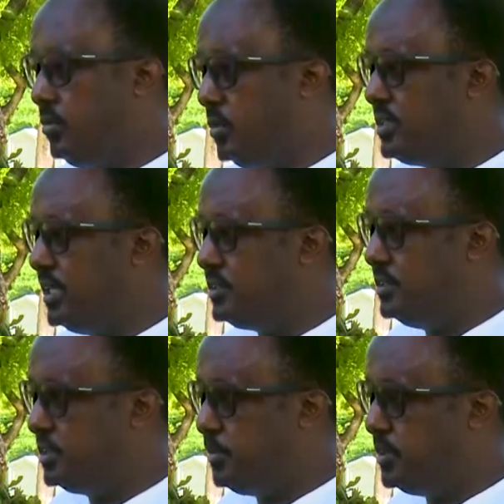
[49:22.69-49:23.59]
what has
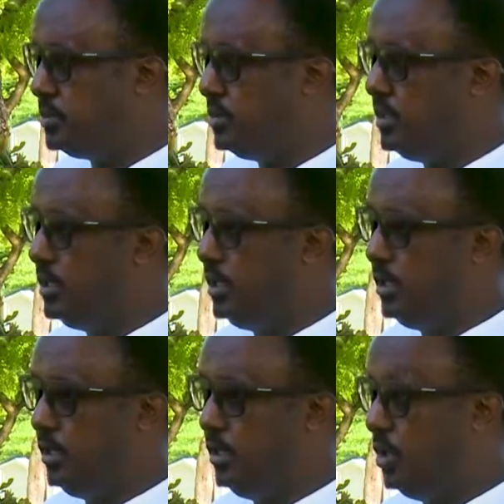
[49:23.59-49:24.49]
this person
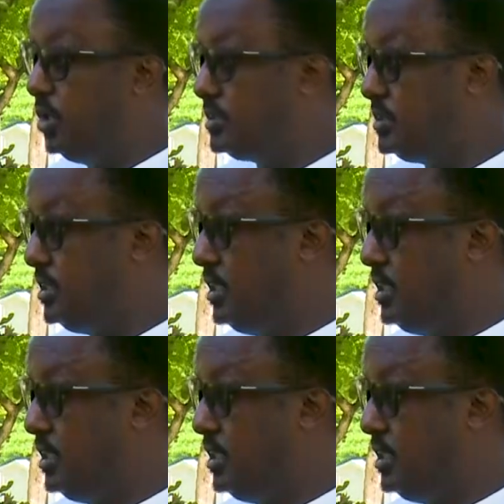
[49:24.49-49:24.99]
uh, lost